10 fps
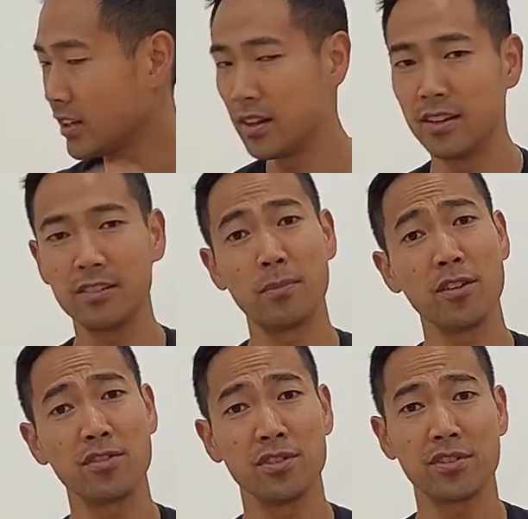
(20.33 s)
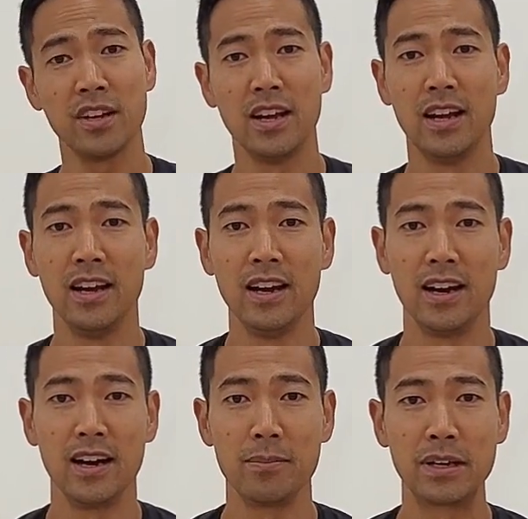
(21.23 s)
These muscles,
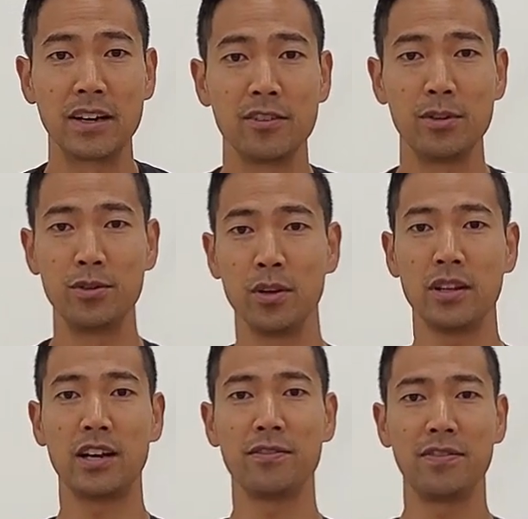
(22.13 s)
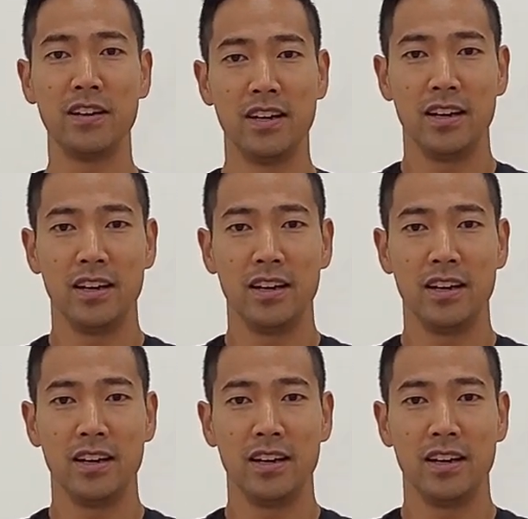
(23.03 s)
because we do a lot of